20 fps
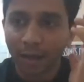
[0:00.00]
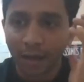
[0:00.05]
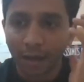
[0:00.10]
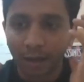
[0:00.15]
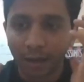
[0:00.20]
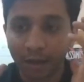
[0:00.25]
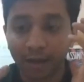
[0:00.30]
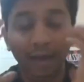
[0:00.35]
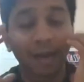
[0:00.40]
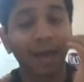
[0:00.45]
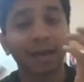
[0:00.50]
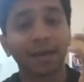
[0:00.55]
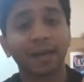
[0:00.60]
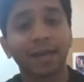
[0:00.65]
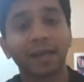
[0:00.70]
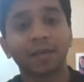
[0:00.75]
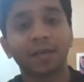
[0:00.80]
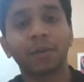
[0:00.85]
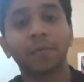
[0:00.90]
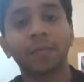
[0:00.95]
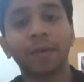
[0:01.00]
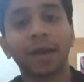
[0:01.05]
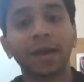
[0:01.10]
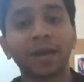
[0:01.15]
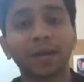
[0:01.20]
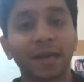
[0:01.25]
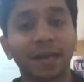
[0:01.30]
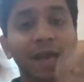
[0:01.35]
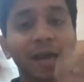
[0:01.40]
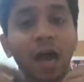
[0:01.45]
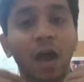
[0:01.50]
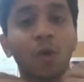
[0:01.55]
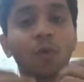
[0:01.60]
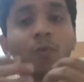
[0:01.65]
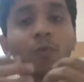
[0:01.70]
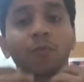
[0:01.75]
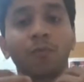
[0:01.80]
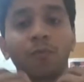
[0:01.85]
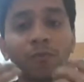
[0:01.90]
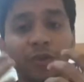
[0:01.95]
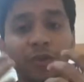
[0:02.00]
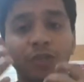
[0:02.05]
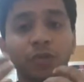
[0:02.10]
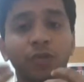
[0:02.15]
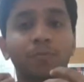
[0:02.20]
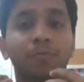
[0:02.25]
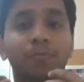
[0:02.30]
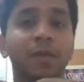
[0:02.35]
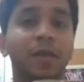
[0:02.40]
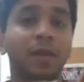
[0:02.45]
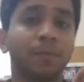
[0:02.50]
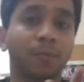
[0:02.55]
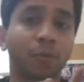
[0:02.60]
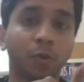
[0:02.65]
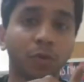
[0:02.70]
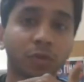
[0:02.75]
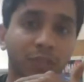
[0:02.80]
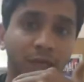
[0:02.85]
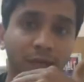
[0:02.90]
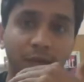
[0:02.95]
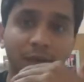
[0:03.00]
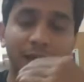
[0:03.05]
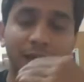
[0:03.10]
uh, guideline in my mind that how we should be approaching,